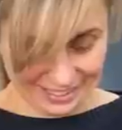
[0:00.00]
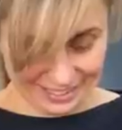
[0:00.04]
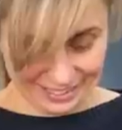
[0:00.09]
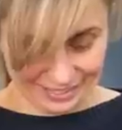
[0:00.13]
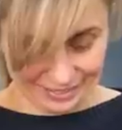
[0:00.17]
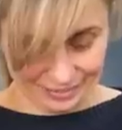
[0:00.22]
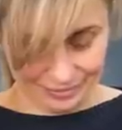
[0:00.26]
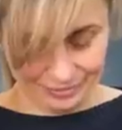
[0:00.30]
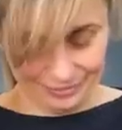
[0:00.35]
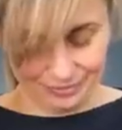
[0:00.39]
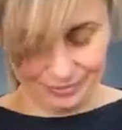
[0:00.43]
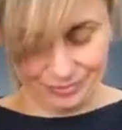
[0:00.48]

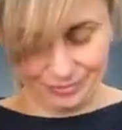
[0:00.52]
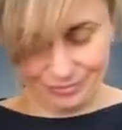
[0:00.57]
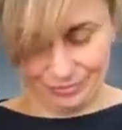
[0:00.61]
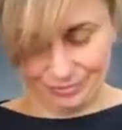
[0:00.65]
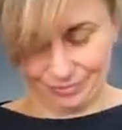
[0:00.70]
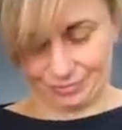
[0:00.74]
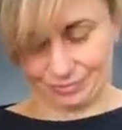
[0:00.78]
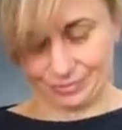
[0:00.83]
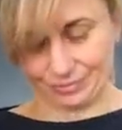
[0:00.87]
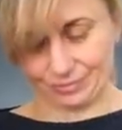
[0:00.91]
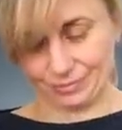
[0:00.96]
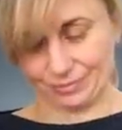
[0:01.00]

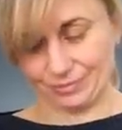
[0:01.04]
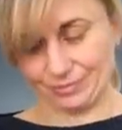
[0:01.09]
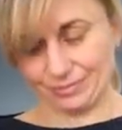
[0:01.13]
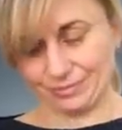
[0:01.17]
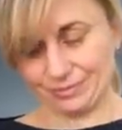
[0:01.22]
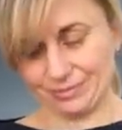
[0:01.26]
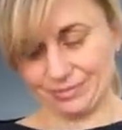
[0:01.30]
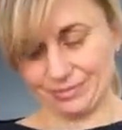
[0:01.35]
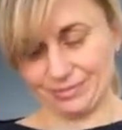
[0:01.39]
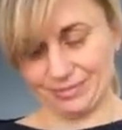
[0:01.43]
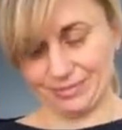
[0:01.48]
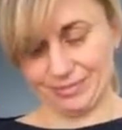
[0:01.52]

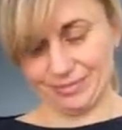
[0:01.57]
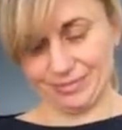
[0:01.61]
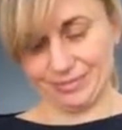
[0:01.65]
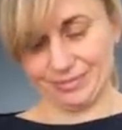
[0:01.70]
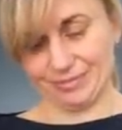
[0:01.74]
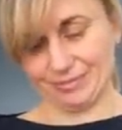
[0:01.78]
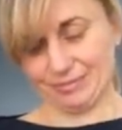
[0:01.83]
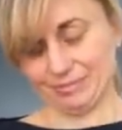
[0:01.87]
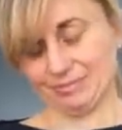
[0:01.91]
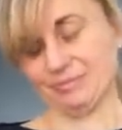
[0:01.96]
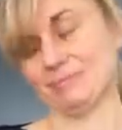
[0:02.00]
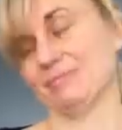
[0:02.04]

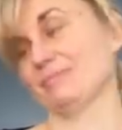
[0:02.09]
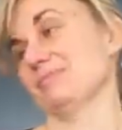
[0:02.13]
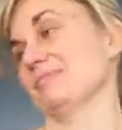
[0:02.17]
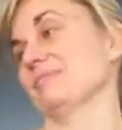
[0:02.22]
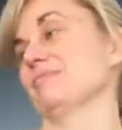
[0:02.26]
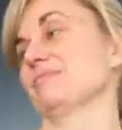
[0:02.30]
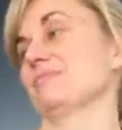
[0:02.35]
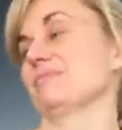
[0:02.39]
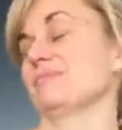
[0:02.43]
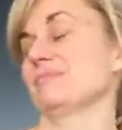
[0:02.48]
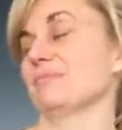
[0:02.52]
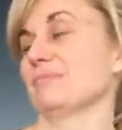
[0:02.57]

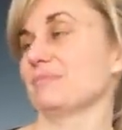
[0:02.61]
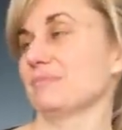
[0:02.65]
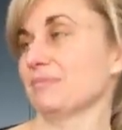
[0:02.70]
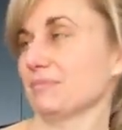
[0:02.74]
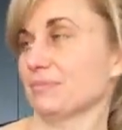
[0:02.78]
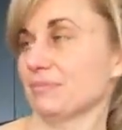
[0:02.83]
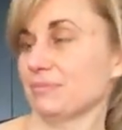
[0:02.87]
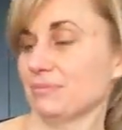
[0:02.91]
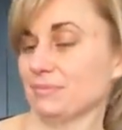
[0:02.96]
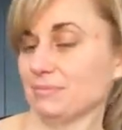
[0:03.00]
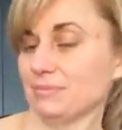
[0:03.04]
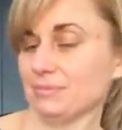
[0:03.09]

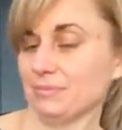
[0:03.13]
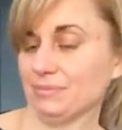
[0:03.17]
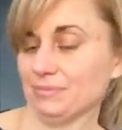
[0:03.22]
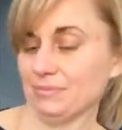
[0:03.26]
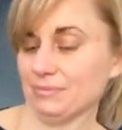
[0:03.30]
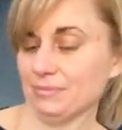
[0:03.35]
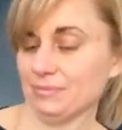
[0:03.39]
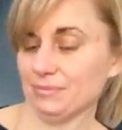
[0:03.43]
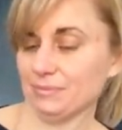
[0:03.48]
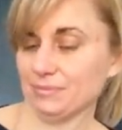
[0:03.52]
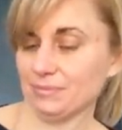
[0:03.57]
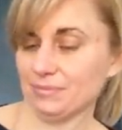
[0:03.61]

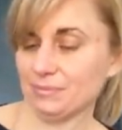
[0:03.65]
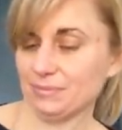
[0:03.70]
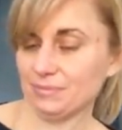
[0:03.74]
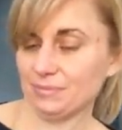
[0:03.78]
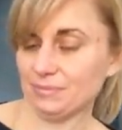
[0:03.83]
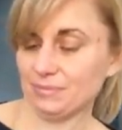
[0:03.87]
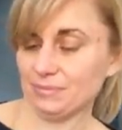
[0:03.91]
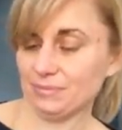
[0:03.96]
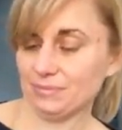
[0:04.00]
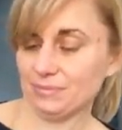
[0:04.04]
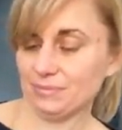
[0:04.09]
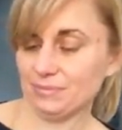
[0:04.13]
The person shown says nothing.